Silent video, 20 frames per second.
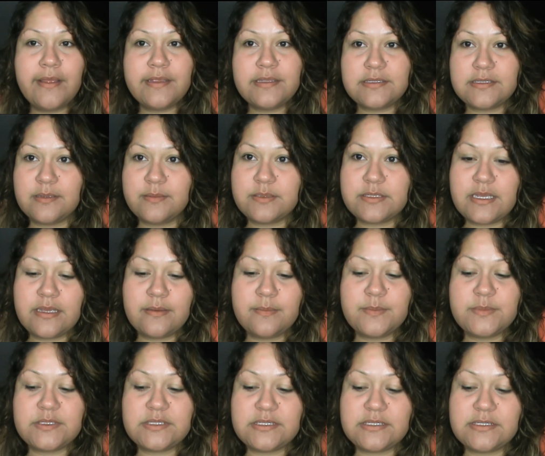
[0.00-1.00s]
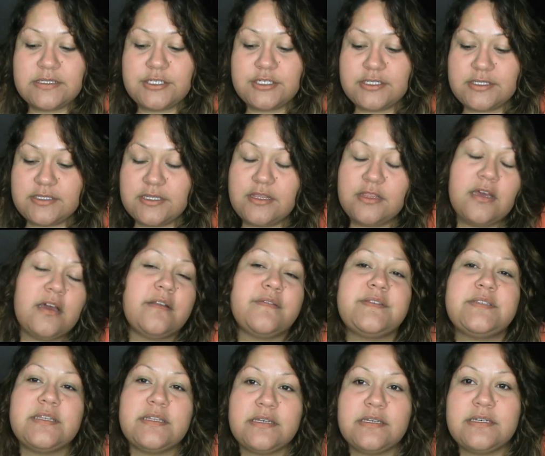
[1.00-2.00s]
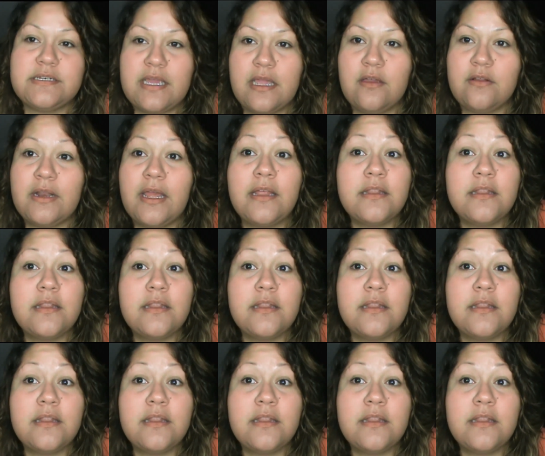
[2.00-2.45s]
sometimes just the thought of sitting down.